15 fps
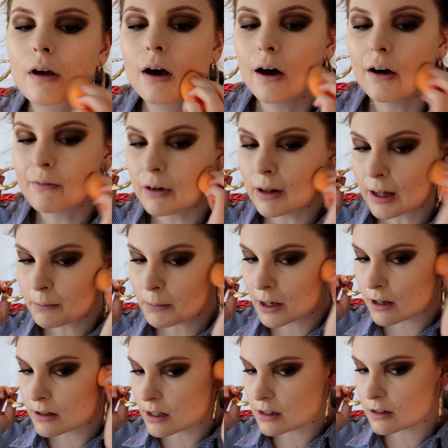I feel like
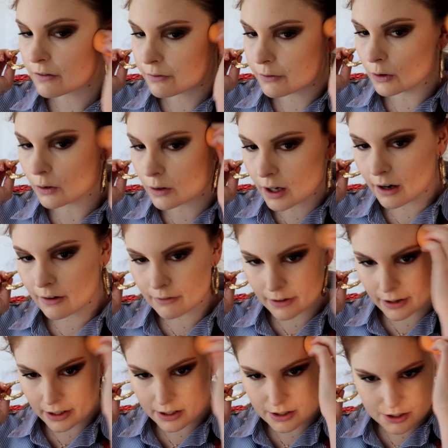because it's full
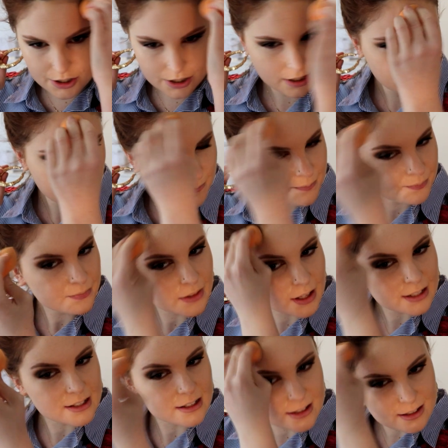coverage,
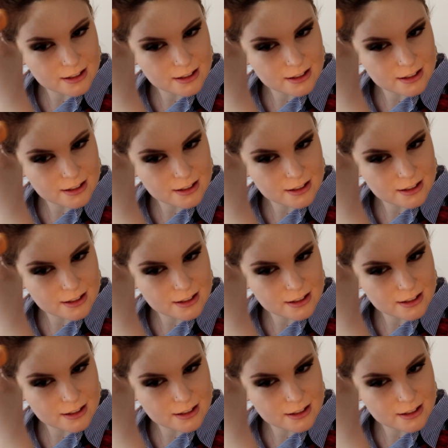there's a